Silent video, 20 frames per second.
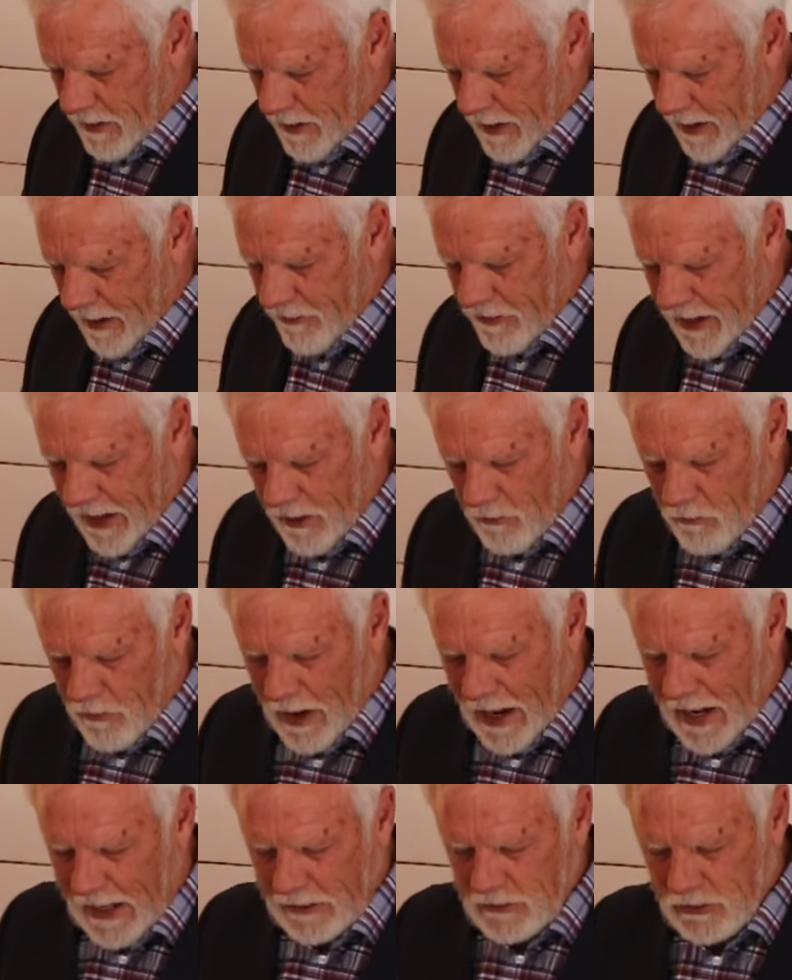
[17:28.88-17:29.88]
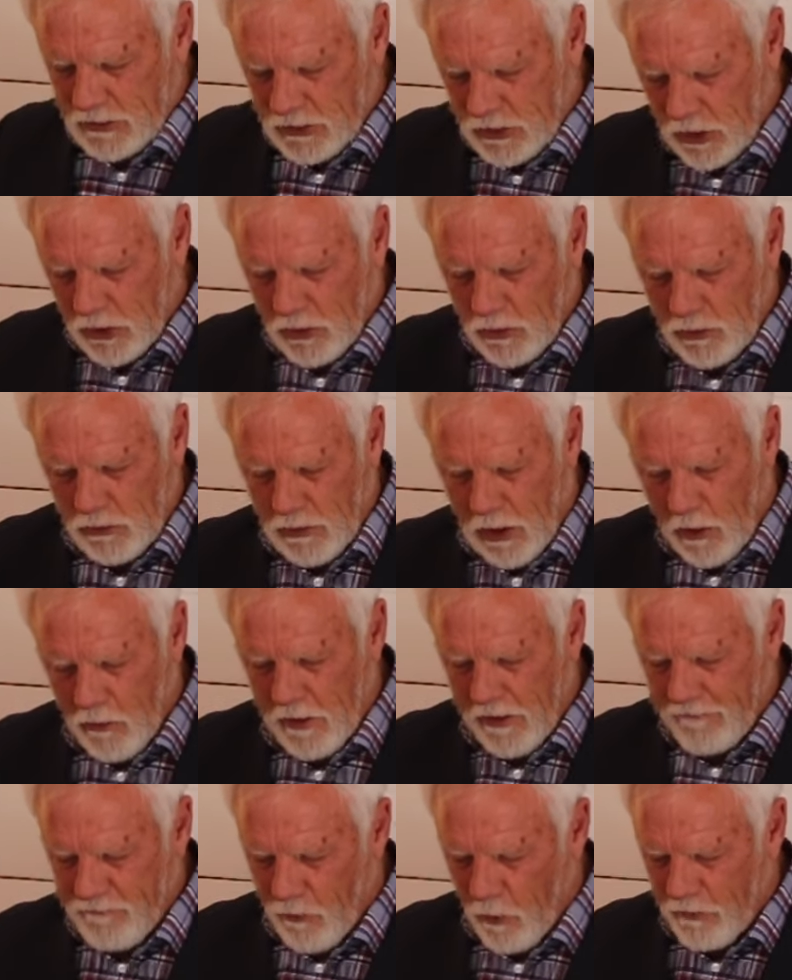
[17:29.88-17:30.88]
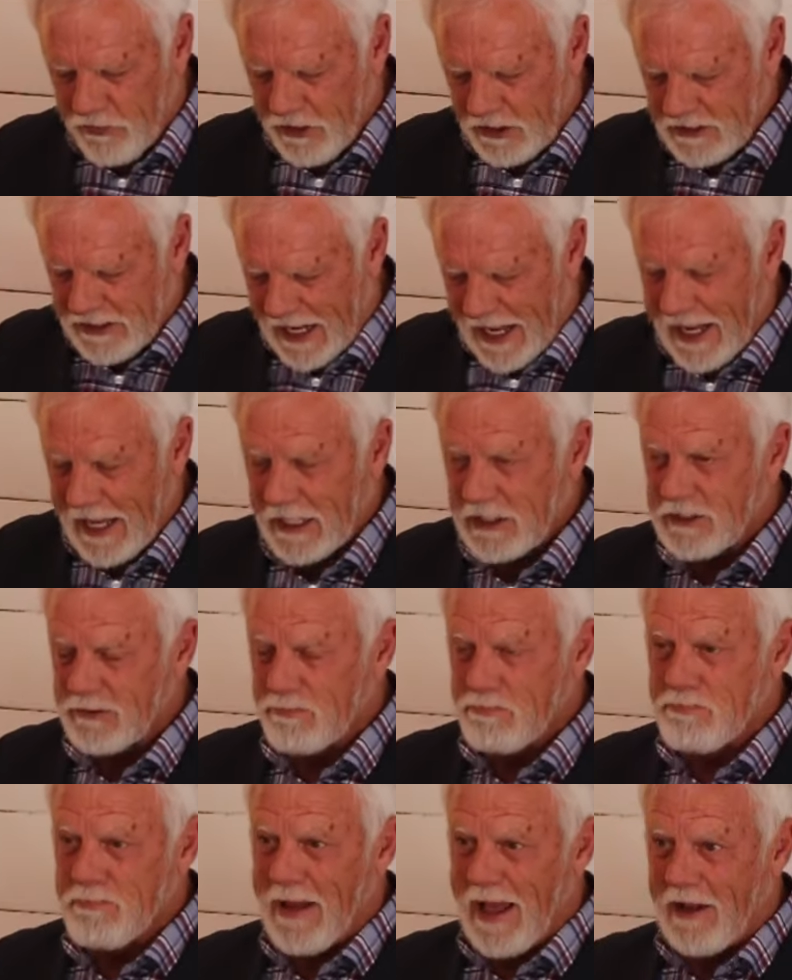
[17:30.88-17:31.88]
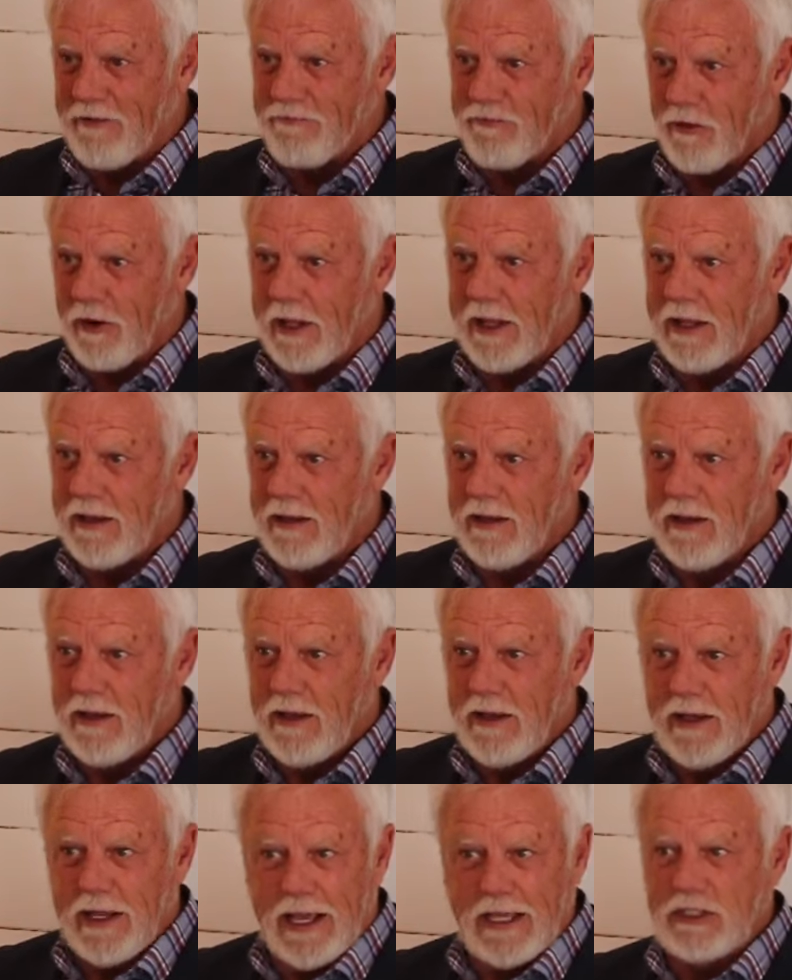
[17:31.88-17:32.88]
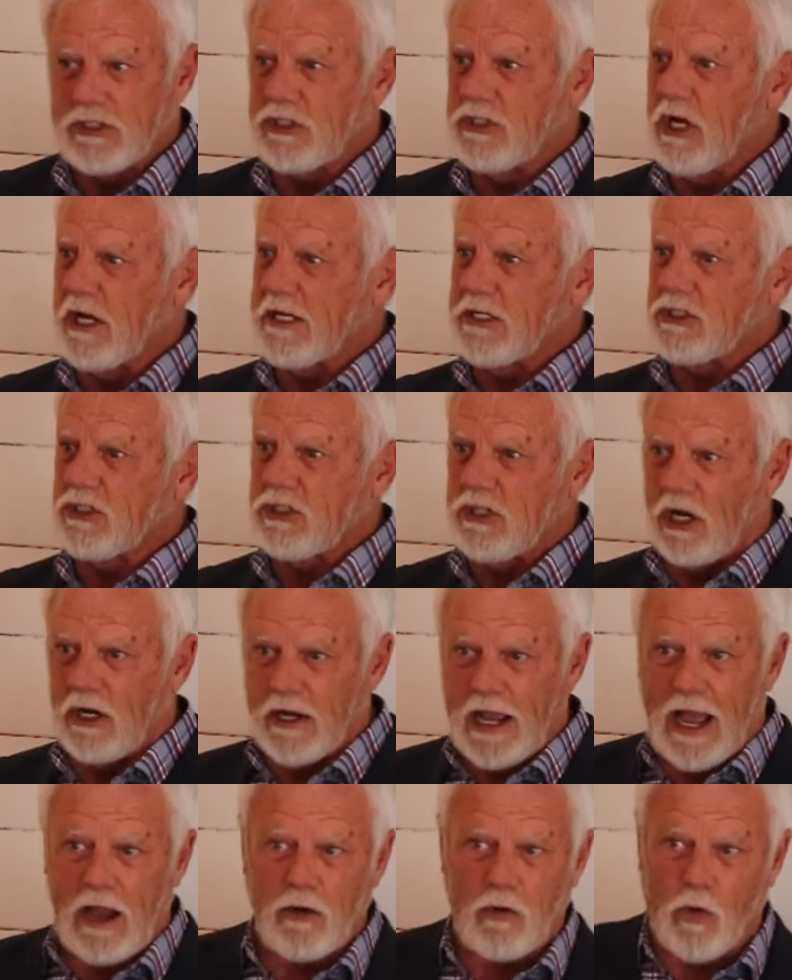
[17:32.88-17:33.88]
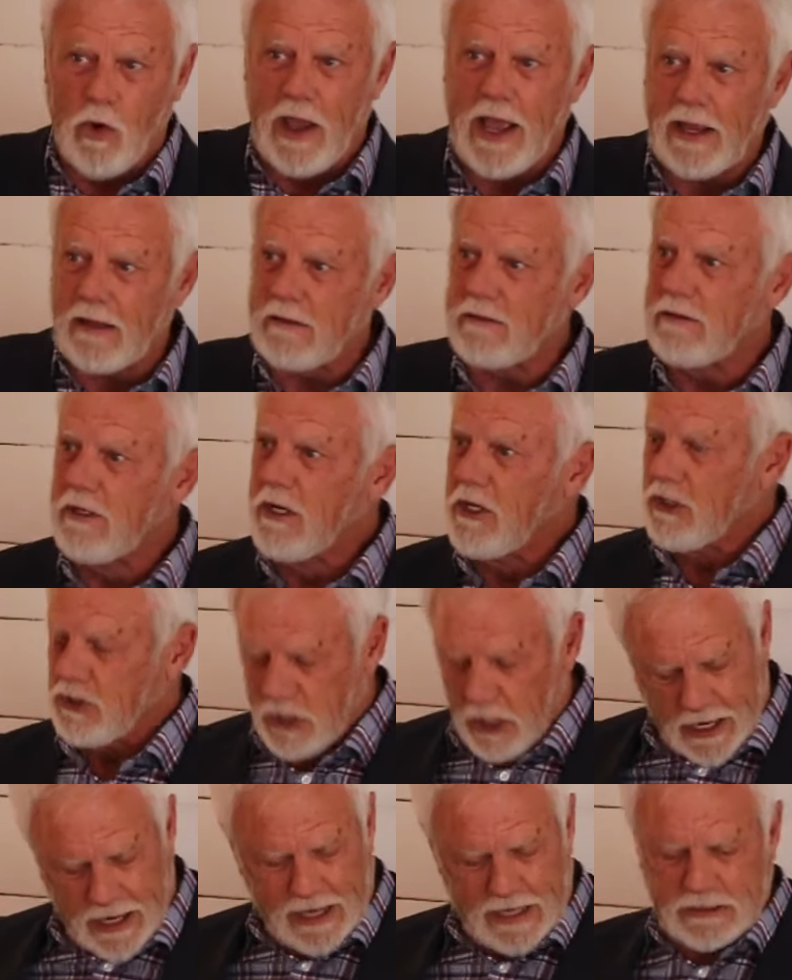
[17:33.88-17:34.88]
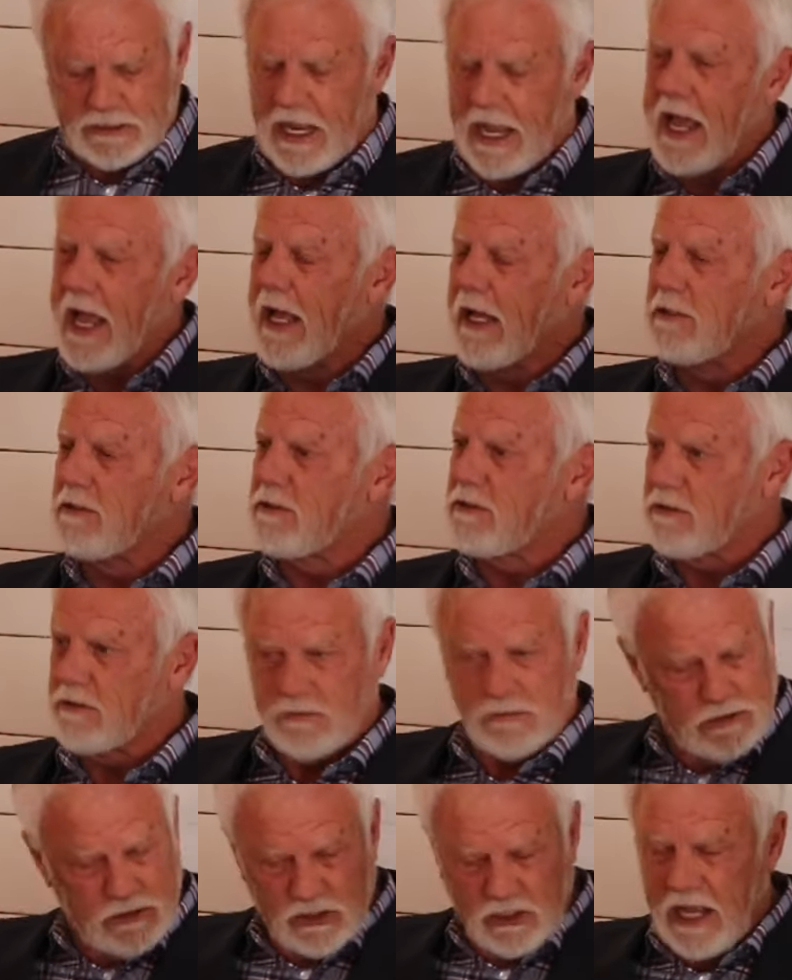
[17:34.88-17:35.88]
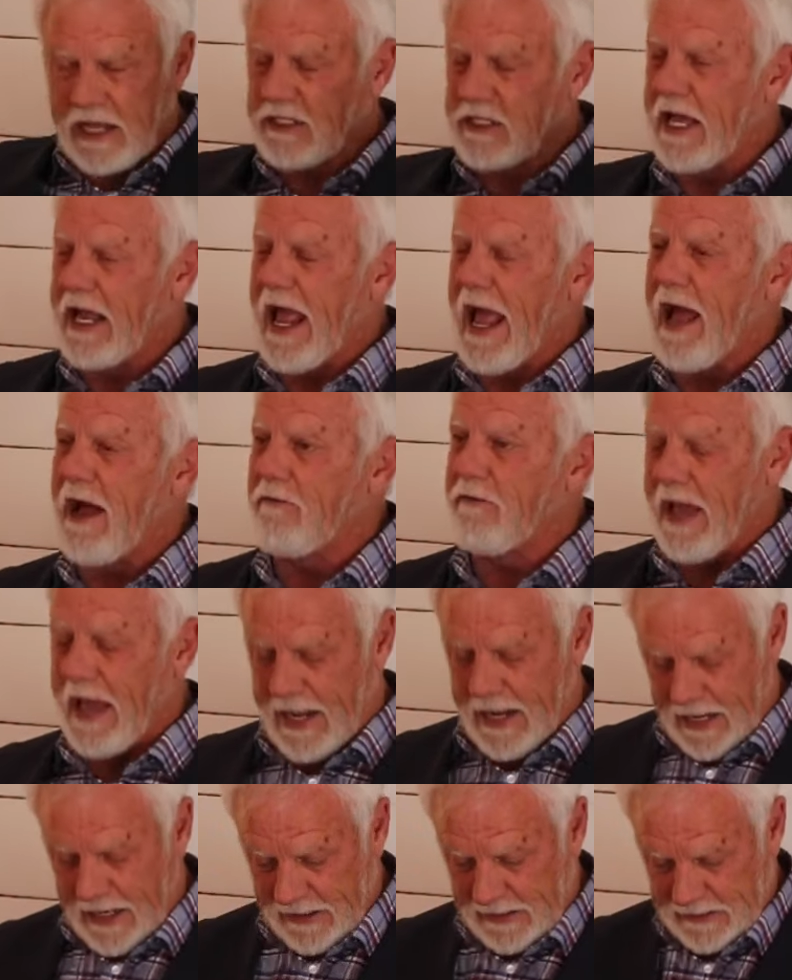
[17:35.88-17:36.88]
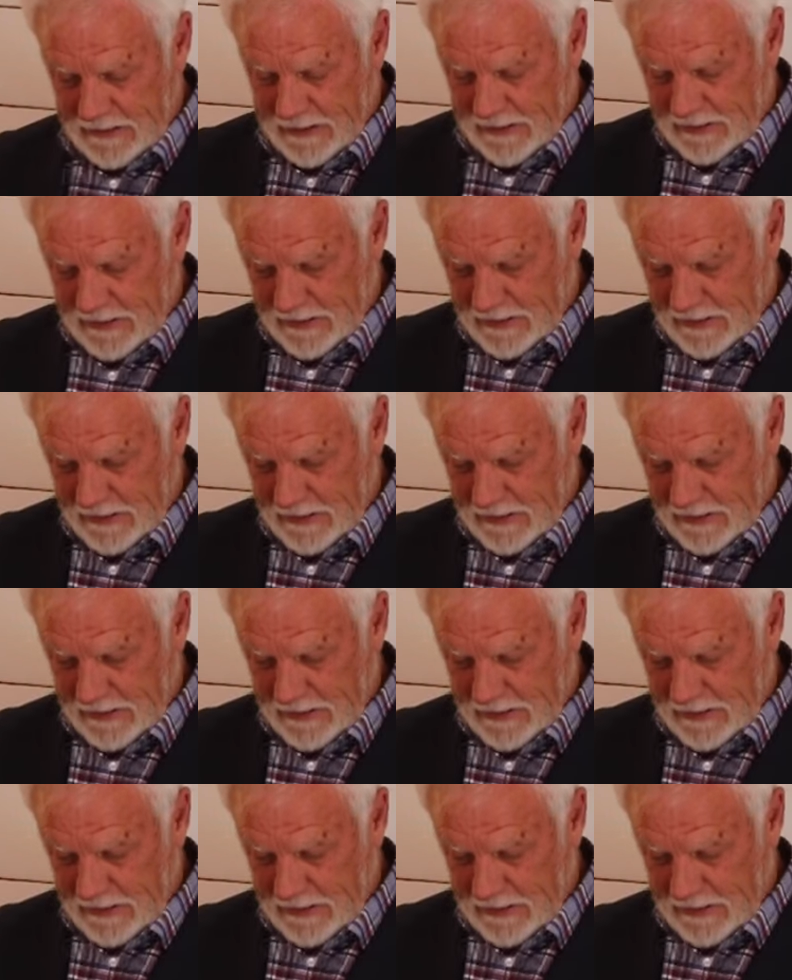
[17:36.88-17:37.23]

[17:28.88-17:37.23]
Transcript: And that right soon, holding forth his hands manfully, he stuck his tongue out quick, stuck out his hands, and said, Have at it.